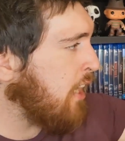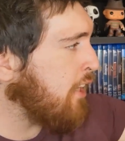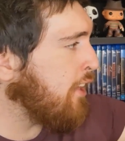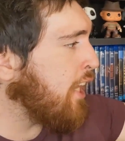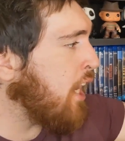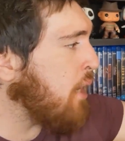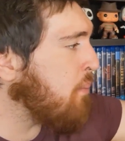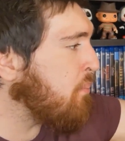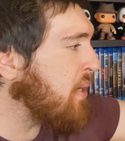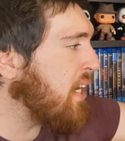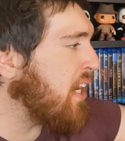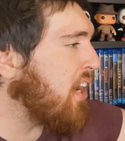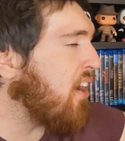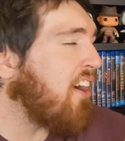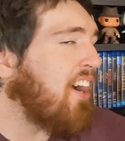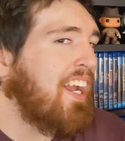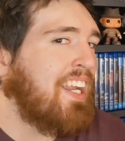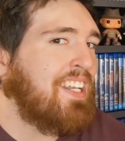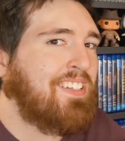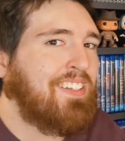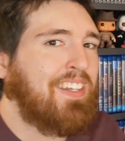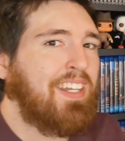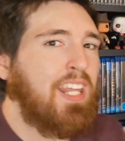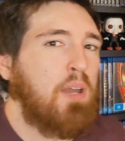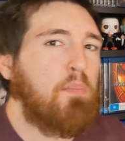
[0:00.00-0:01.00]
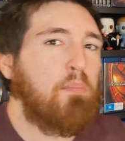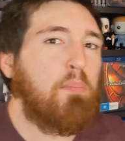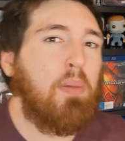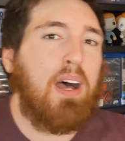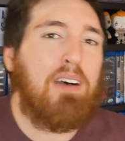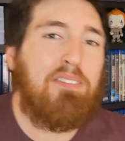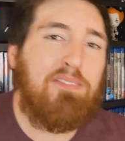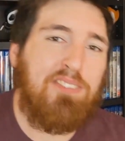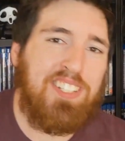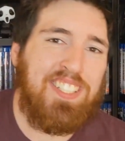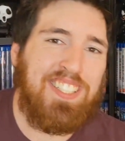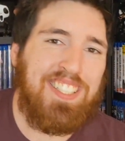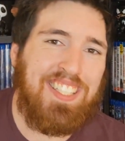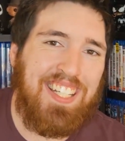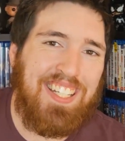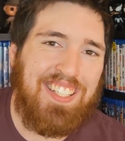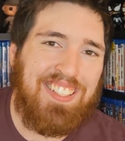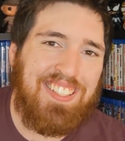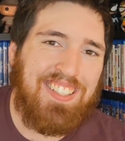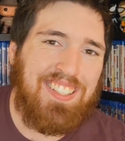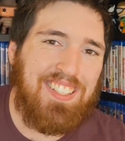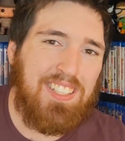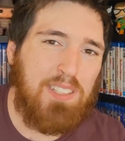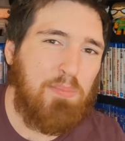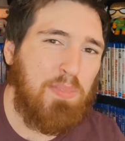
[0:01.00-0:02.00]
they're behind. They're buffer
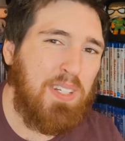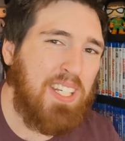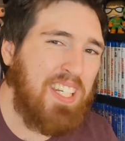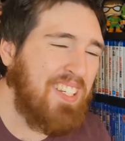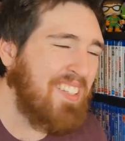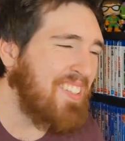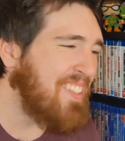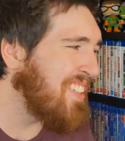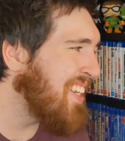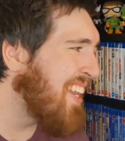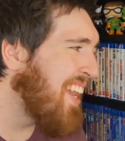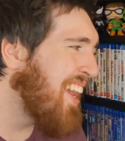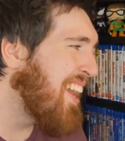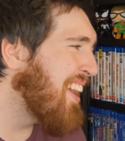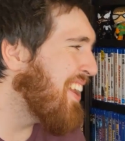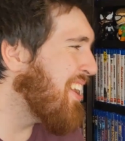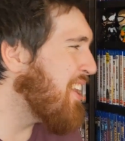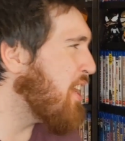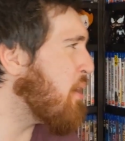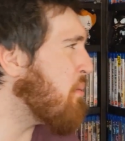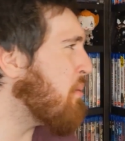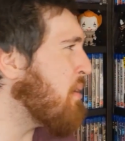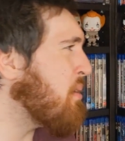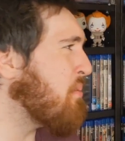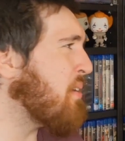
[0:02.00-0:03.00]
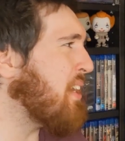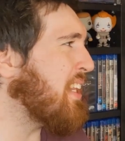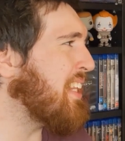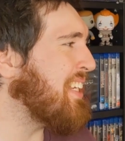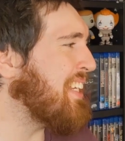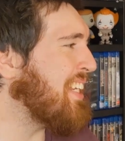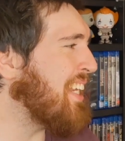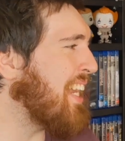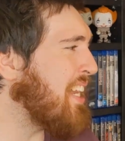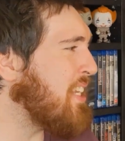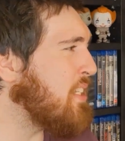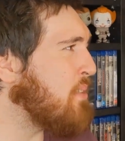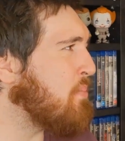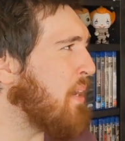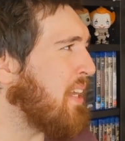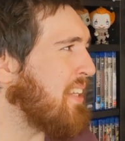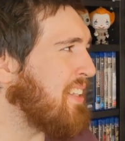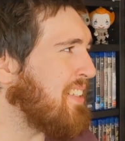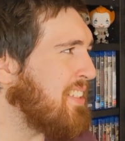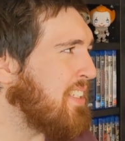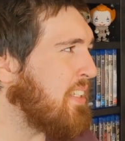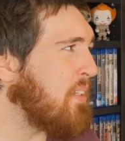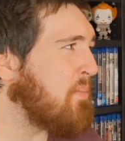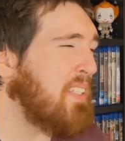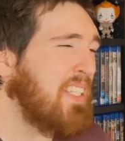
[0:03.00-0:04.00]
seasons, because no one really cares
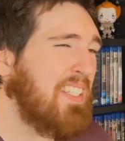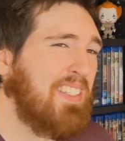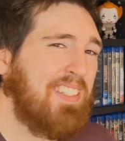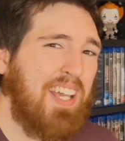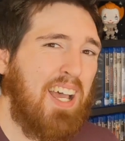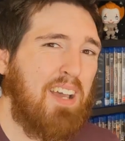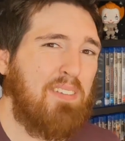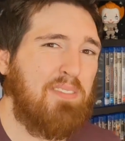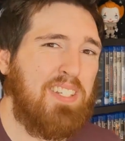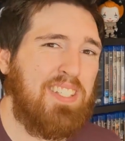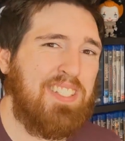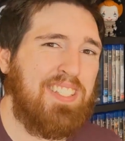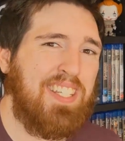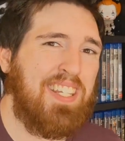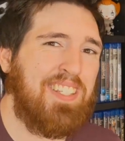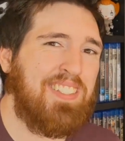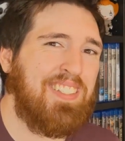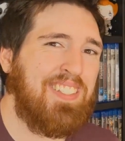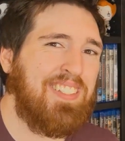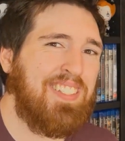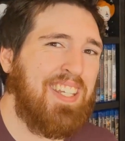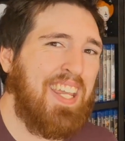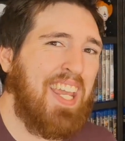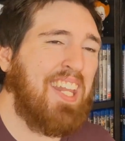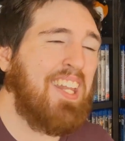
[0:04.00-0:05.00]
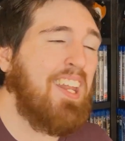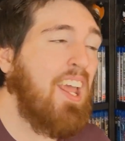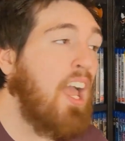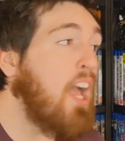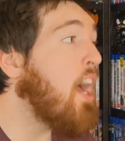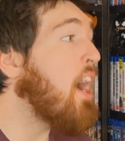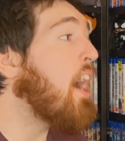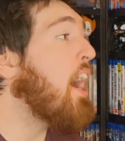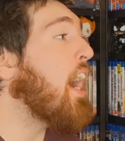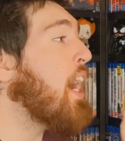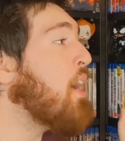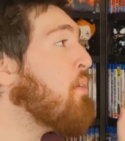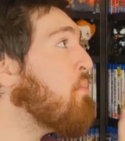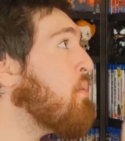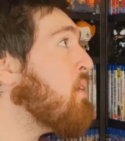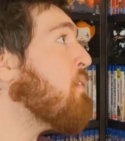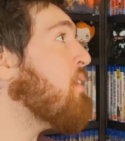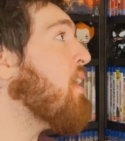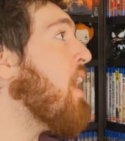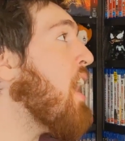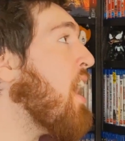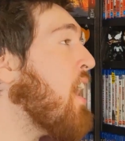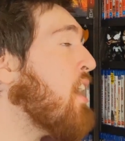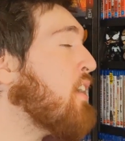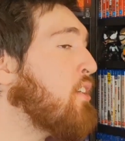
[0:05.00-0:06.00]
about The Simpsons after season 10. I
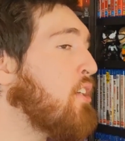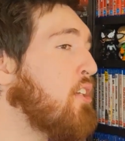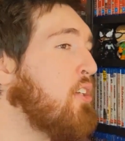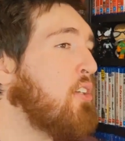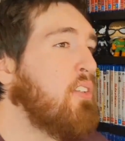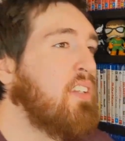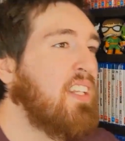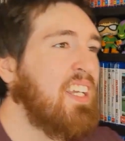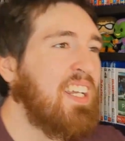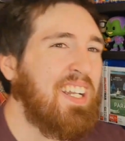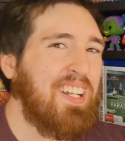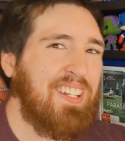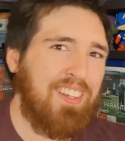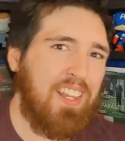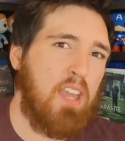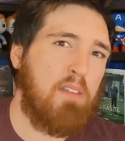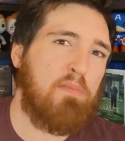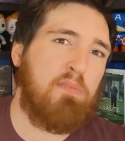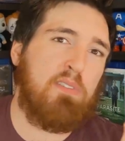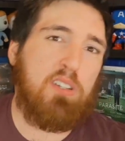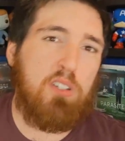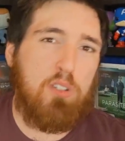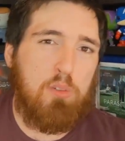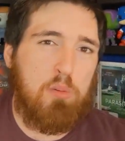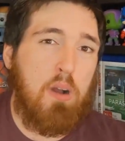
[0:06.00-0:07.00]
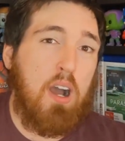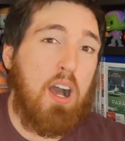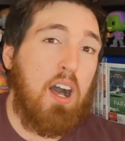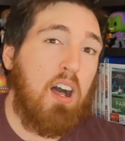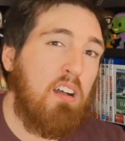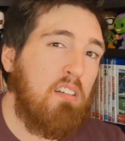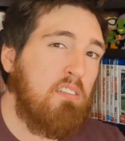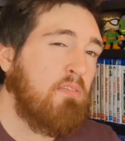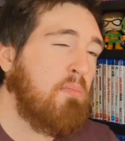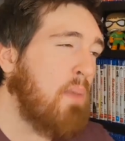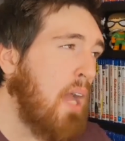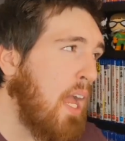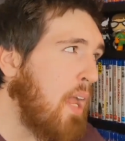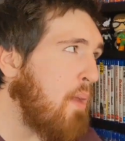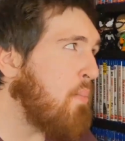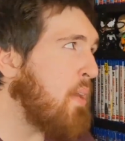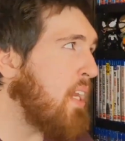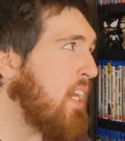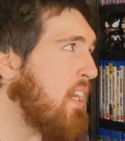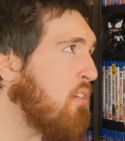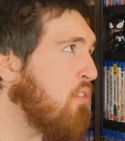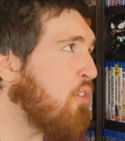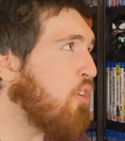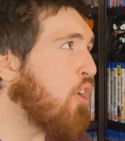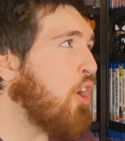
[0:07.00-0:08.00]
will argue that 11, 12
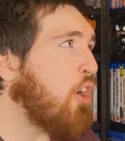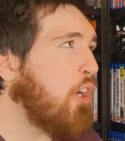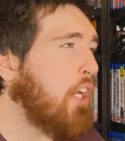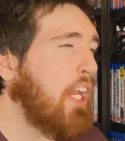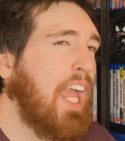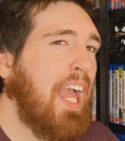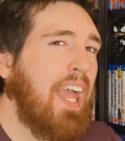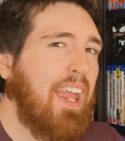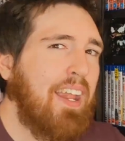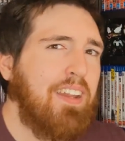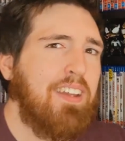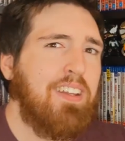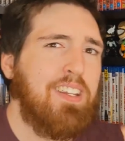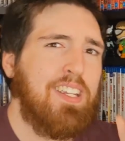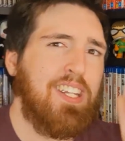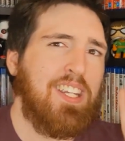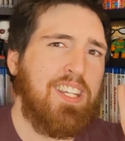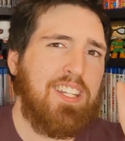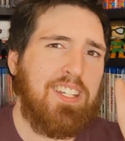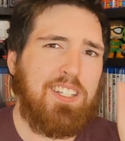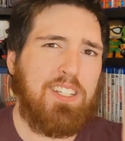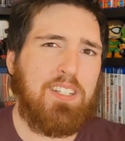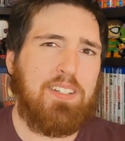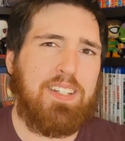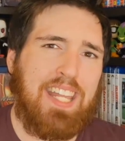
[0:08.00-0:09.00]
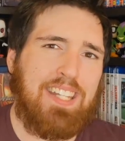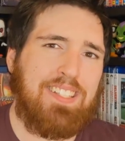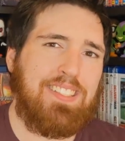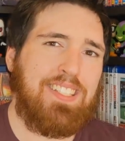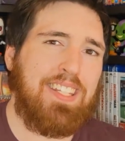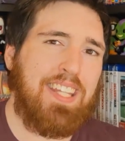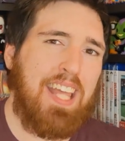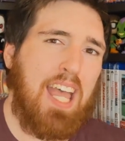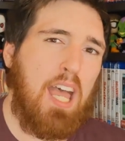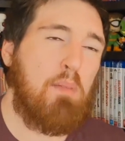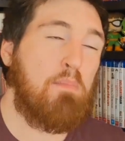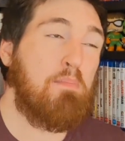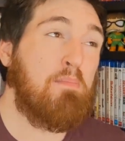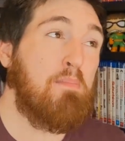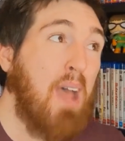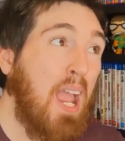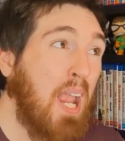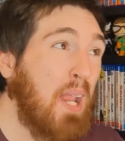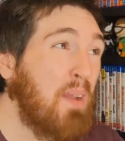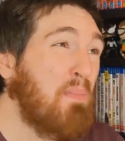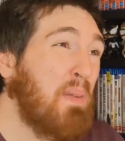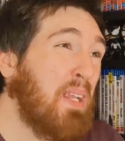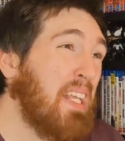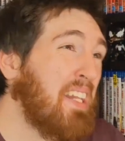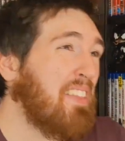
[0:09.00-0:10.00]
maybe are okay. You get to that,
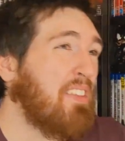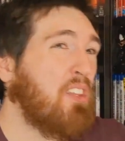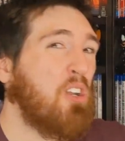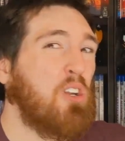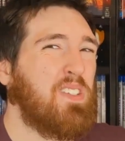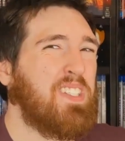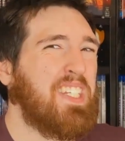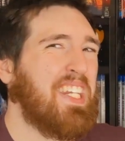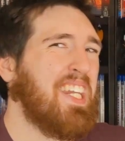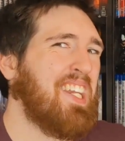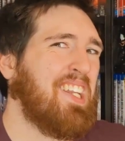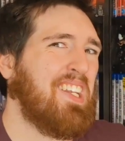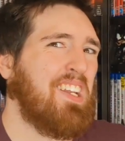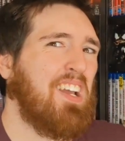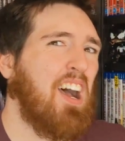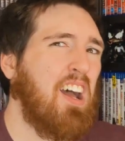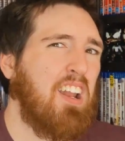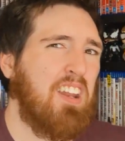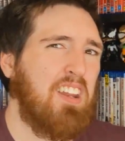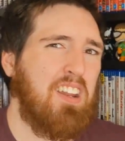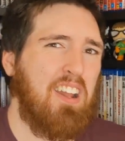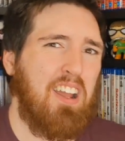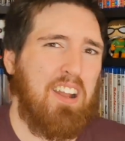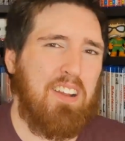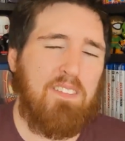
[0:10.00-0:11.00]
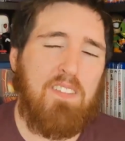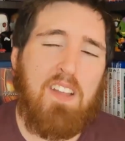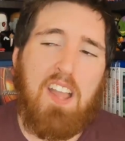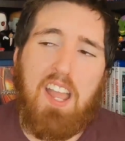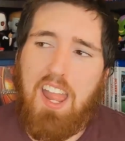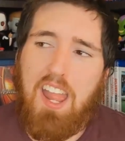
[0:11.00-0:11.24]
maybe 13. I don't know.